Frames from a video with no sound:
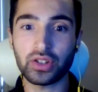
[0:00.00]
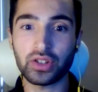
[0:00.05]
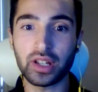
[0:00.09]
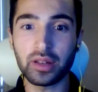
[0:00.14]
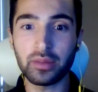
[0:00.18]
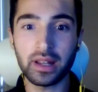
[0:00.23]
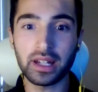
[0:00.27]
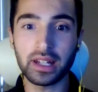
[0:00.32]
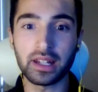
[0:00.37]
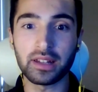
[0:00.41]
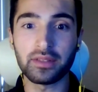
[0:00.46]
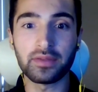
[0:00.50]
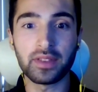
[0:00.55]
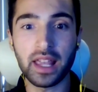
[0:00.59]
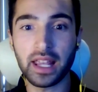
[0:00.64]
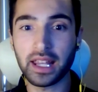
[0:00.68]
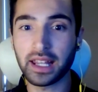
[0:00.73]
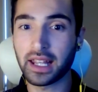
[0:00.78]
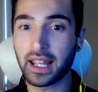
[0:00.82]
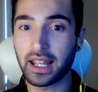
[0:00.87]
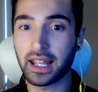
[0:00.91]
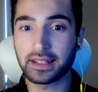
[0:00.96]
even if
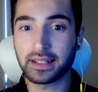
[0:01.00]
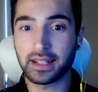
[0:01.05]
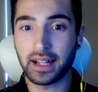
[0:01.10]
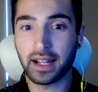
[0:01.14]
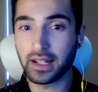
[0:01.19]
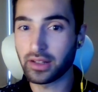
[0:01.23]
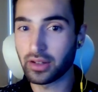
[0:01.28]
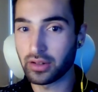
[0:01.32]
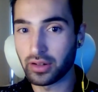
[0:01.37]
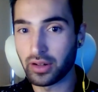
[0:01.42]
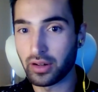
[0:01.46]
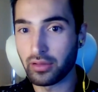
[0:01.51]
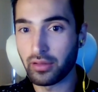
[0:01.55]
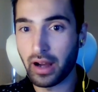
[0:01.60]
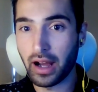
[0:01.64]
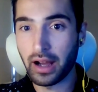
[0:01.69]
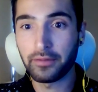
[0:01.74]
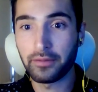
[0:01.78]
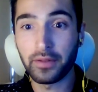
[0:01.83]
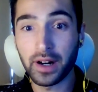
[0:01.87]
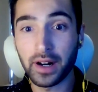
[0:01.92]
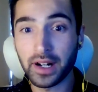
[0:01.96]
they get, a
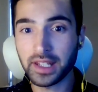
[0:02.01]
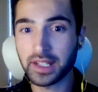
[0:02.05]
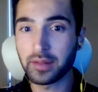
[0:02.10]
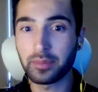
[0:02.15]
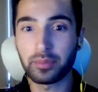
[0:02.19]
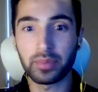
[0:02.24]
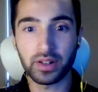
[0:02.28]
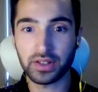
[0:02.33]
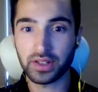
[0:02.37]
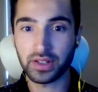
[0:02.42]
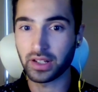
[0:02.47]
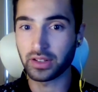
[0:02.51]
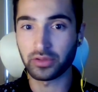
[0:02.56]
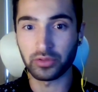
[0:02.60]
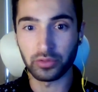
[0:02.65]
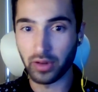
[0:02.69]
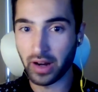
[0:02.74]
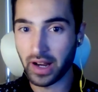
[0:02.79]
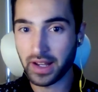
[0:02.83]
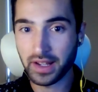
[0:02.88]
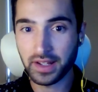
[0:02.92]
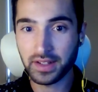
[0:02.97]
30%
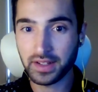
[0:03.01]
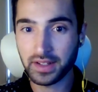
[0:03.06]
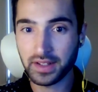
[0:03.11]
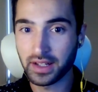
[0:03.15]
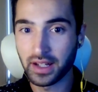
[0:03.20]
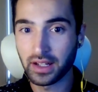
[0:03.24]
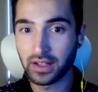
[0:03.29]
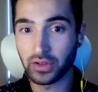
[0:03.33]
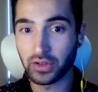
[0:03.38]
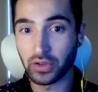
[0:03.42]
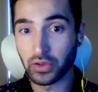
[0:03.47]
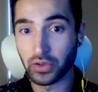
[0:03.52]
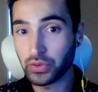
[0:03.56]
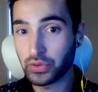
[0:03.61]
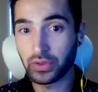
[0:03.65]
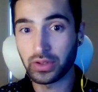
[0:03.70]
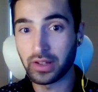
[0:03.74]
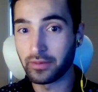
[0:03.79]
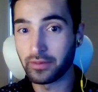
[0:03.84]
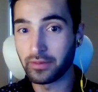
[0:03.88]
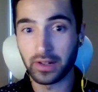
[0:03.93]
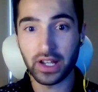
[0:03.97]
raise due to
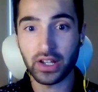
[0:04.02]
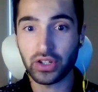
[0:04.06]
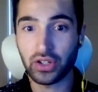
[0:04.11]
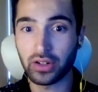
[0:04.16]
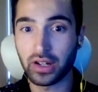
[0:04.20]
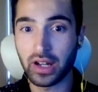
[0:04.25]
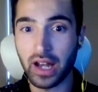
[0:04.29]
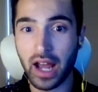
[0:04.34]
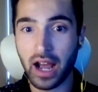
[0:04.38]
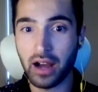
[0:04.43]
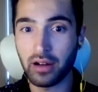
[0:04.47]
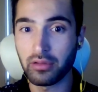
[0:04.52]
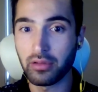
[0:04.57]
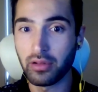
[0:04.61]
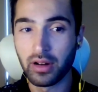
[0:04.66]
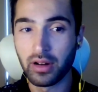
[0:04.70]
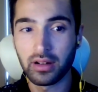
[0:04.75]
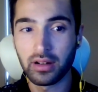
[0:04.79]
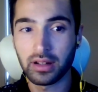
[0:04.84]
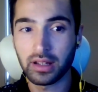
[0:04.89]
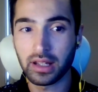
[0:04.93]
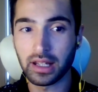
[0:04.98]
the inflation now,
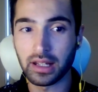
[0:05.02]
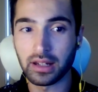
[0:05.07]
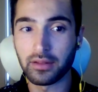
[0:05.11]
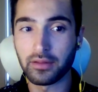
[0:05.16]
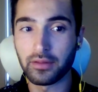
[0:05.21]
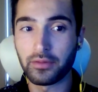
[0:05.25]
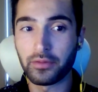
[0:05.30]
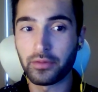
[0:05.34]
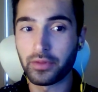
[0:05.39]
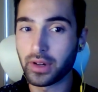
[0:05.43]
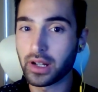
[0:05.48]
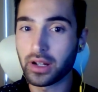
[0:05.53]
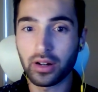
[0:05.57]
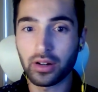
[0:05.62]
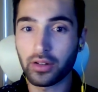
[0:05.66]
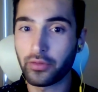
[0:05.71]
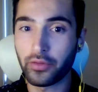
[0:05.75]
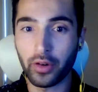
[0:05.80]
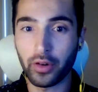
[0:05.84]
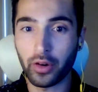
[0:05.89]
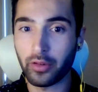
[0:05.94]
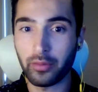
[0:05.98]
in 3
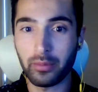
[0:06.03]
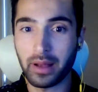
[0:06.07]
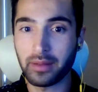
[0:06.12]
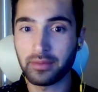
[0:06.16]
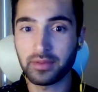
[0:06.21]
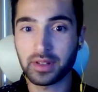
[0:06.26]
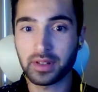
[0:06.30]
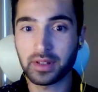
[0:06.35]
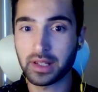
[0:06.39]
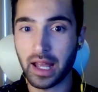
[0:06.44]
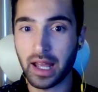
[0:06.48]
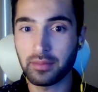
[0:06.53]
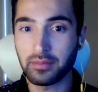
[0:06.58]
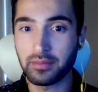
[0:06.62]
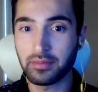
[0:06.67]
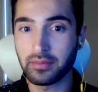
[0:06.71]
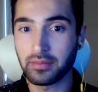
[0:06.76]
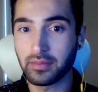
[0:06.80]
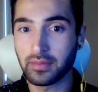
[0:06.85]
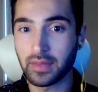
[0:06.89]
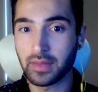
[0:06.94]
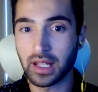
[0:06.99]
or 4 months'
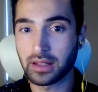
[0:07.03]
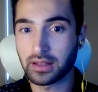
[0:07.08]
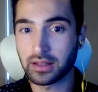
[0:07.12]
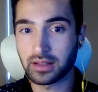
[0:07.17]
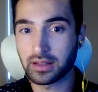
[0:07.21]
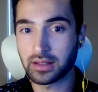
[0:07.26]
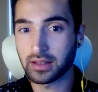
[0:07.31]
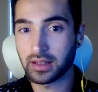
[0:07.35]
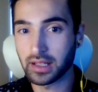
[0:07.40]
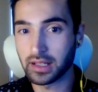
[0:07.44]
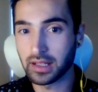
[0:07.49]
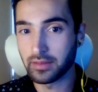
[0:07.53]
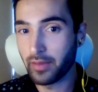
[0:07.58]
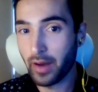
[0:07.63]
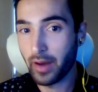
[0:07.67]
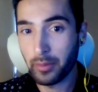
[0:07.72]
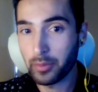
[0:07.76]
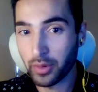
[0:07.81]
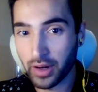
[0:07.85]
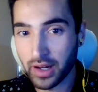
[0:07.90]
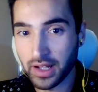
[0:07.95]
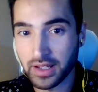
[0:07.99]
time, it's
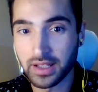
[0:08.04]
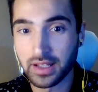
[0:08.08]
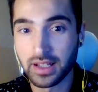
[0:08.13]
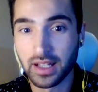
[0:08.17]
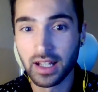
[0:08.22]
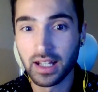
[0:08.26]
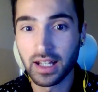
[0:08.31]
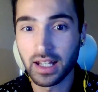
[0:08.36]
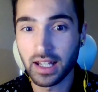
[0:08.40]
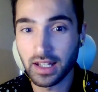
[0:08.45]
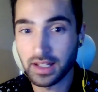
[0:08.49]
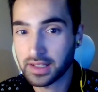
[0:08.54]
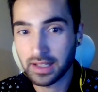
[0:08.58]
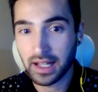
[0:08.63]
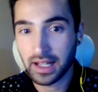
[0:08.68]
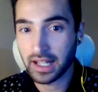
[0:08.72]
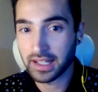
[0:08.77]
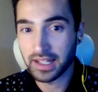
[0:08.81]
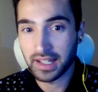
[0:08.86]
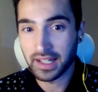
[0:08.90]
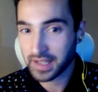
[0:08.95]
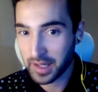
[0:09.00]
evaporated. It's
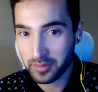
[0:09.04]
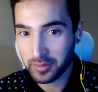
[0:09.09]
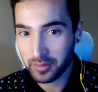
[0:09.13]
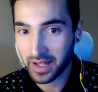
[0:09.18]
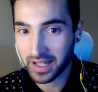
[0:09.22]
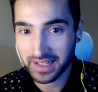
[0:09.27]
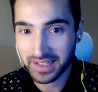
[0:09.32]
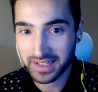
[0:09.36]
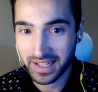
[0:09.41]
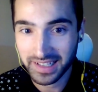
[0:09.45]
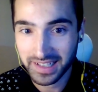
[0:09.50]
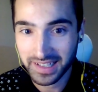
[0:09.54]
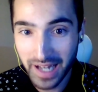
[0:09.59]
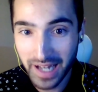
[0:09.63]
like the same as